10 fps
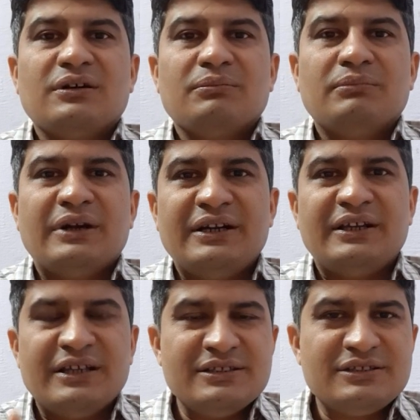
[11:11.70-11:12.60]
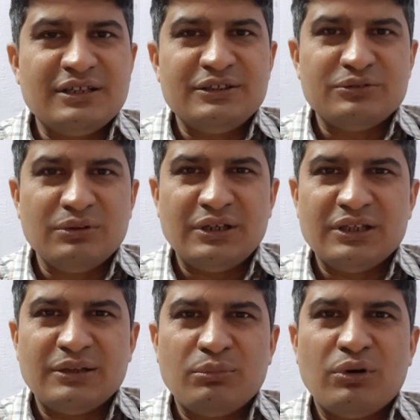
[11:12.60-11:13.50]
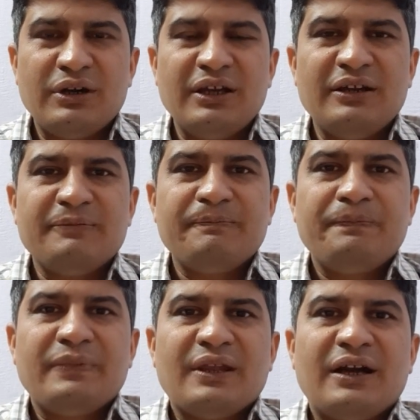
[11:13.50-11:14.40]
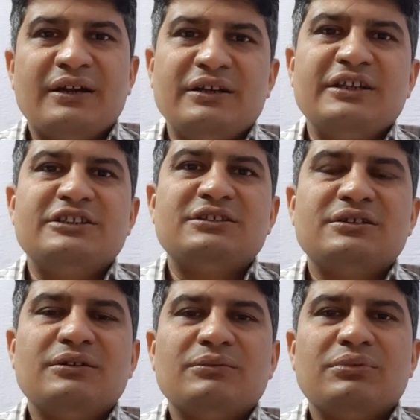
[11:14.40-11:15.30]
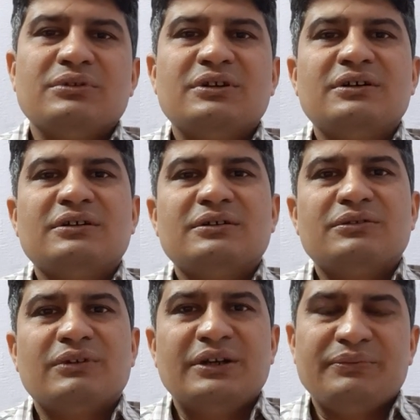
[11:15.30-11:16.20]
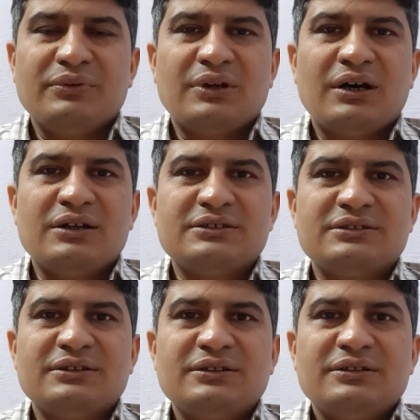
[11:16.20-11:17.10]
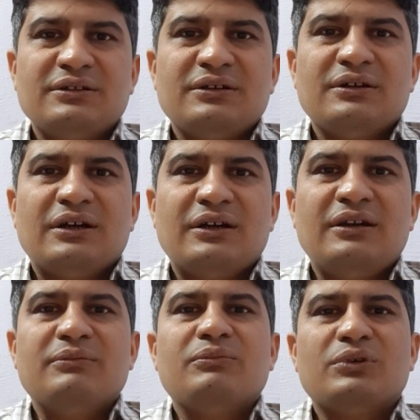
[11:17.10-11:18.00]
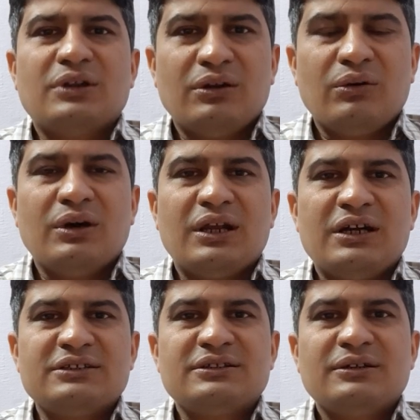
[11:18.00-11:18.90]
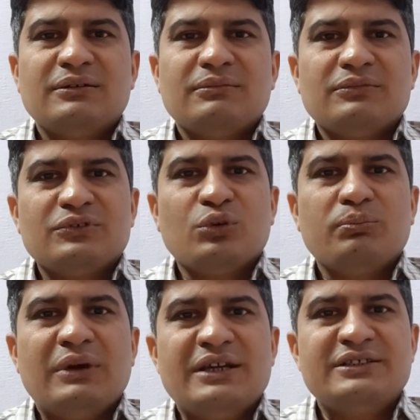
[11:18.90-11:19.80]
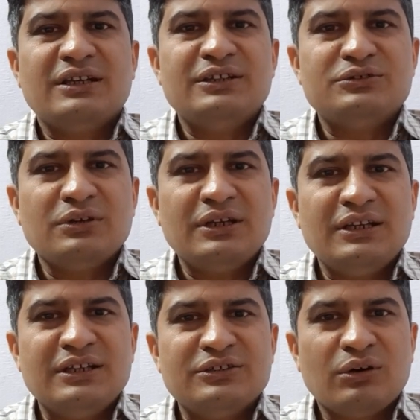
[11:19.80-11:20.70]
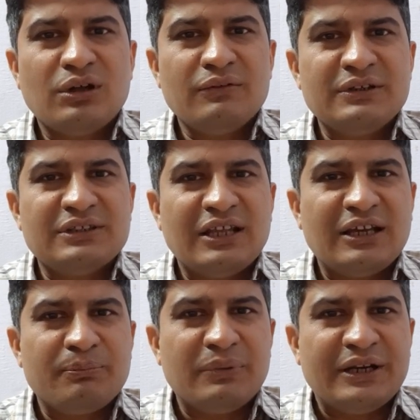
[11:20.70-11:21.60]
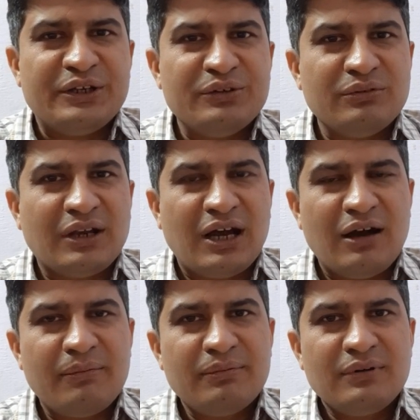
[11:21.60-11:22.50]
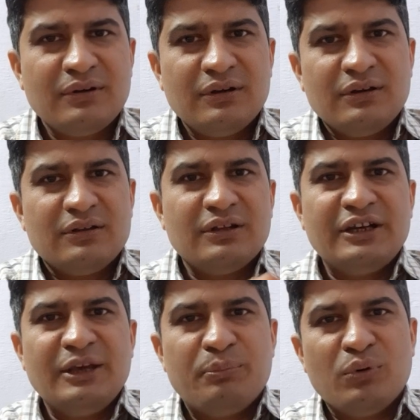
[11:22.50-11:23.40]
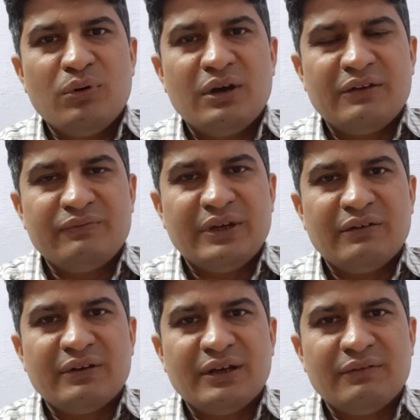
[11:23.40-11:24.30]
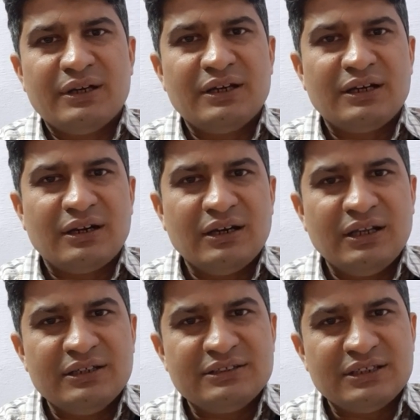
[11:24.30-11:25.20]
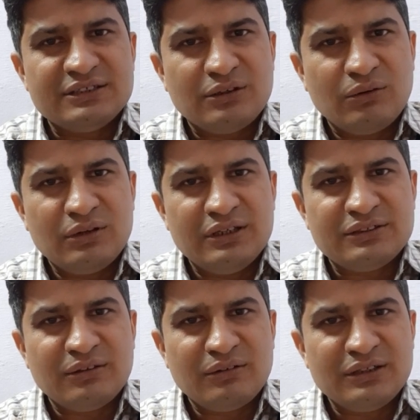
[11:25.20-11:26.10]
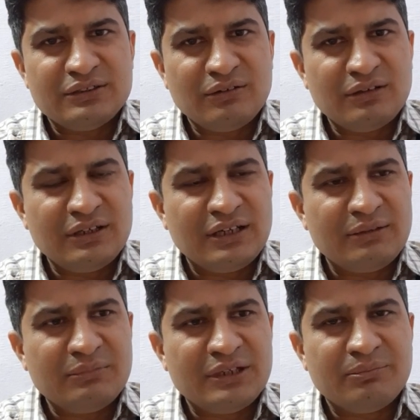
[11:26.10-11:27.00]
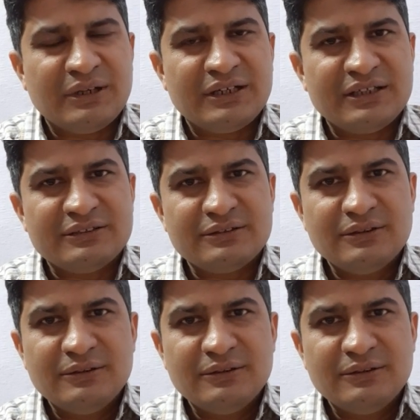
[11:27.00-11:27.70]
maintains the insulin in the body at least for the 24 hours and for the longer hours. So basal insulin is always like a plateau graph. The depot we have given, it releases slowly, slowly, slowly, and it maintains.